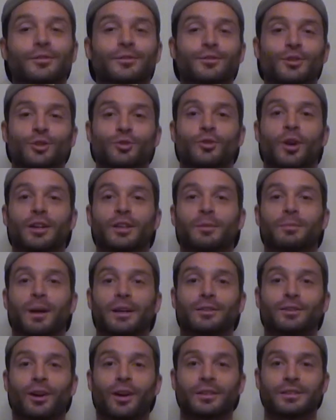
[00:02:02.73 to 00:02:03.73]
Distracted
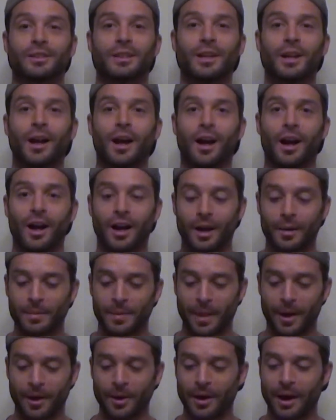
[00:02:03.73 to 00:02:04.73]
by dogs.
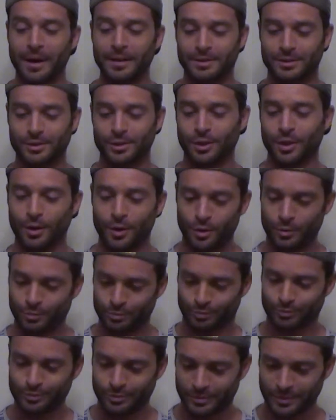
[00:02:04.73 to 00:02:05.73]
Alright,
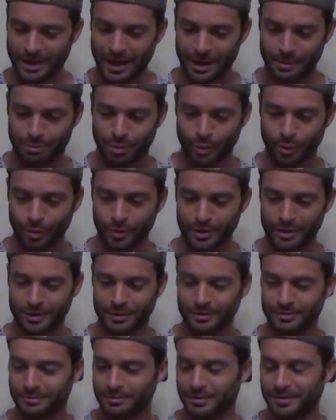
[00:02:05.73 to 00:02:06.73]
so, got it poured.